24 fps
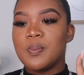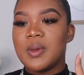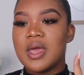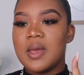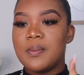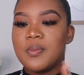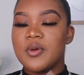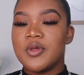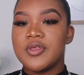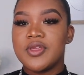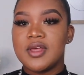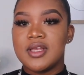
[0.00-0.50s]

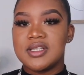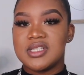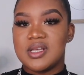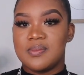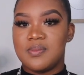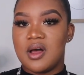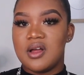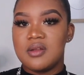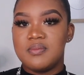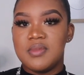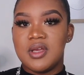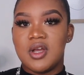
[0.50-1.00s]
people things
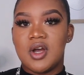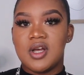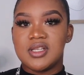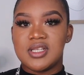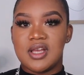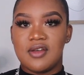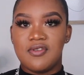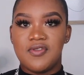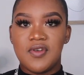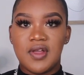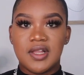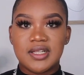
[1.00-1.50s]
about me because
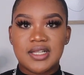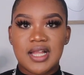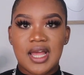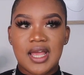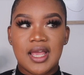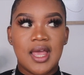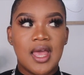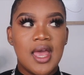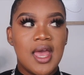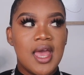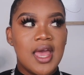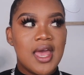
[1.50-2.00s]
I felt
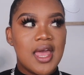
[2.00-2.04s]
like